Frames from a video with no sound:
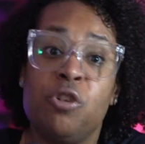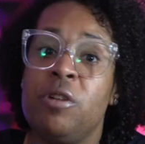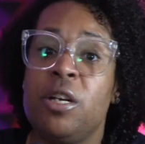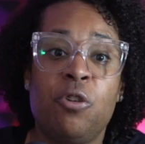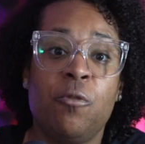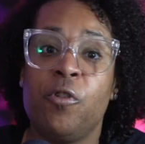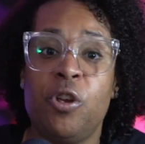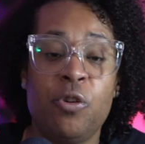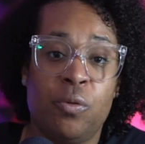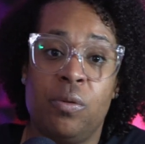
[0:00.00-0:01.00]
you need to do for
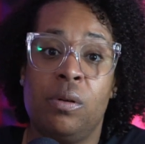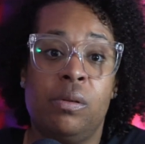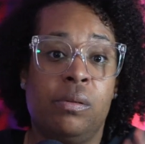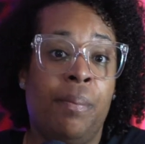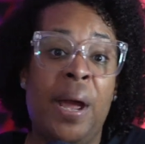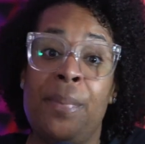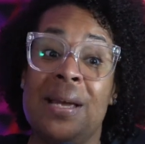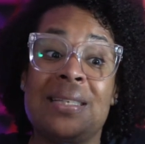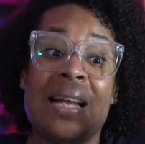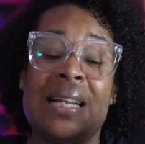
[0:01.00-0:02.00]
you. Maybe
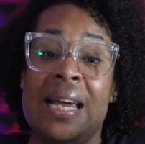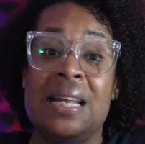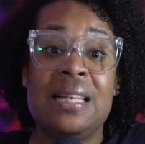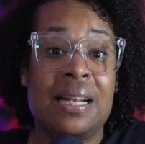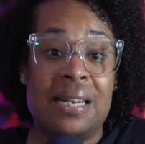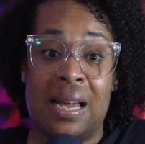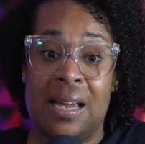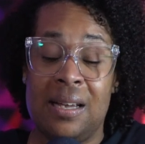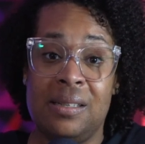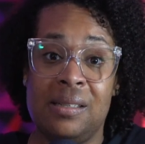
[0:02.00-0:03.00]
it's at the end of the
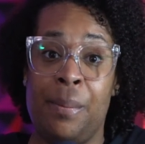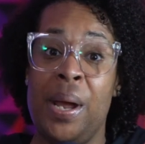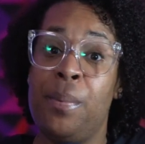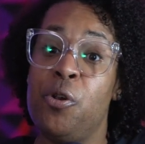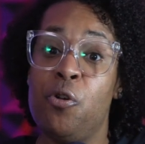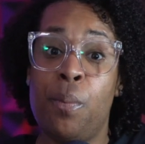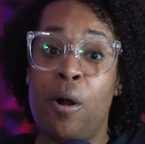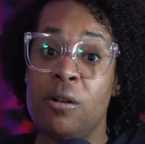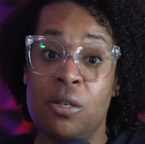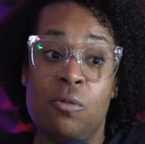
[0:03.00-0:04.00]
day. Maybe you're a
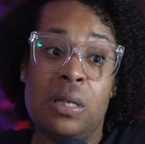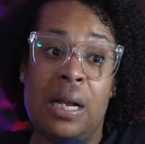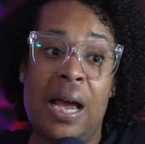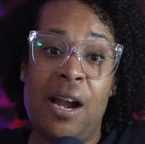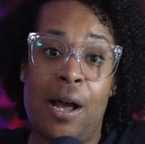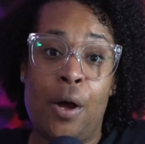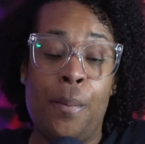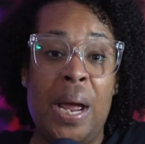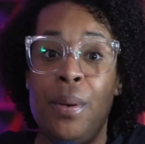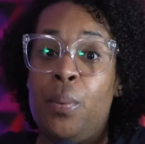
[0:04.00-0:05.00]
person who's a night owl.
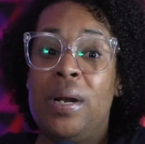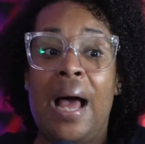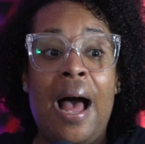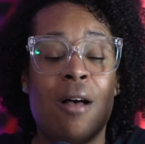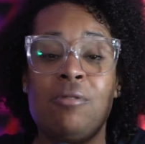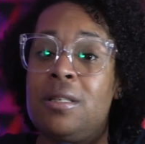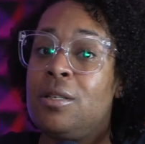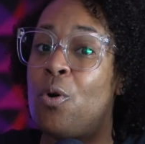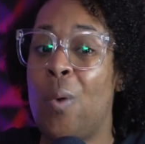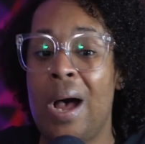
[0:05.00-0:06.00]
Maybe when the house is
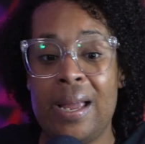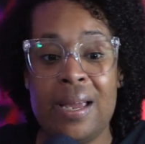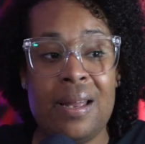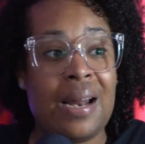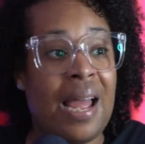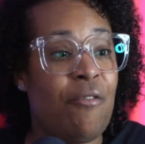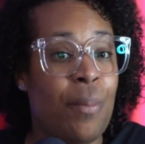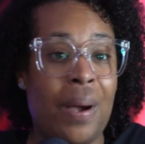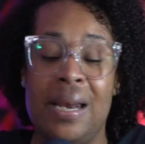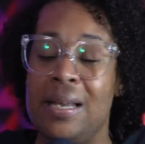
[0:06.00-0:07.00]
quiet,
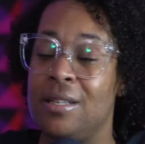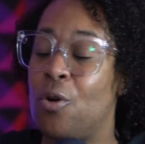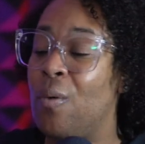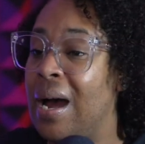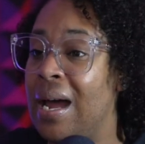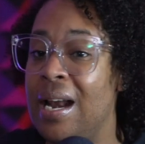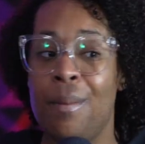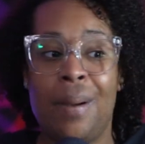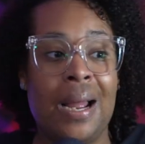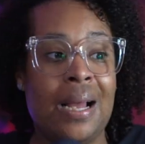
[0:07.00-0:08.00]
everybody is quiet,
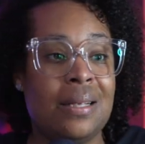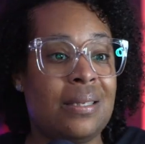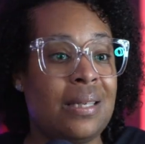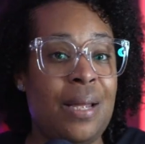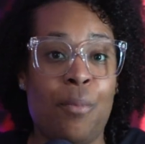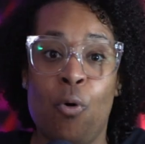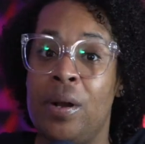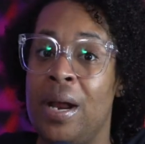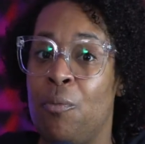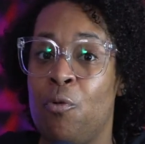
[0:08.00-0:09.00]
everybody is asleep or
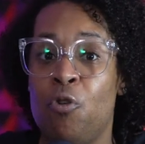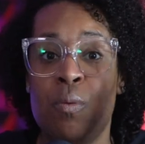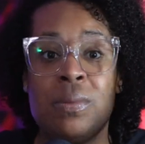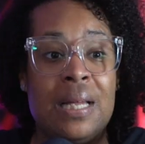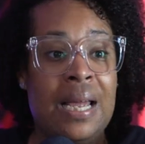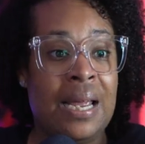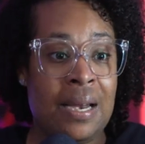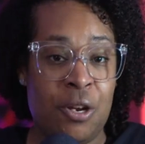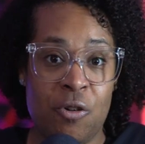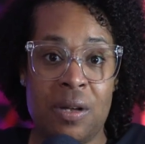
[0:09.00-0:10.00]
in their rooms,
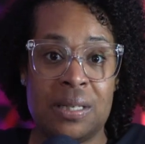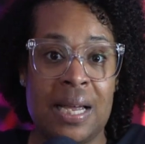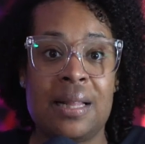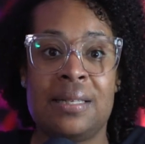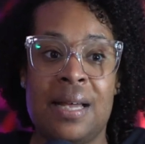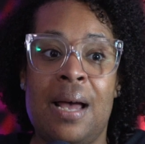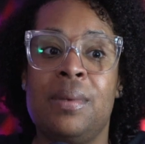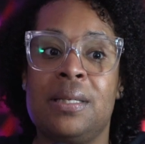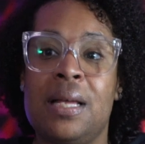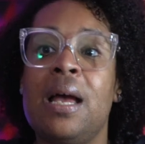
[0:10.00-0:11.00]
and you can take the time
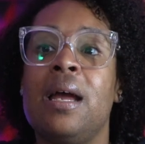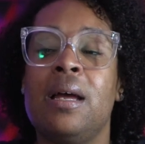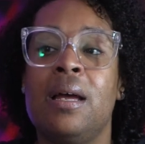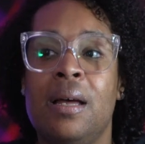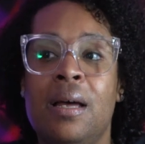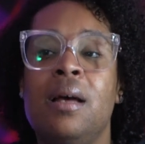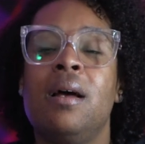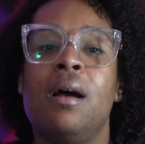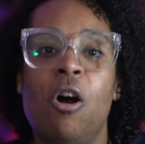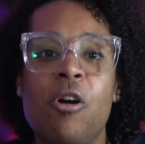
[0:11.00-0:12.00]
to say,
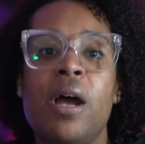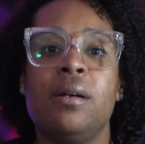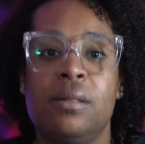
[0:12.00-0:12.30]
okay,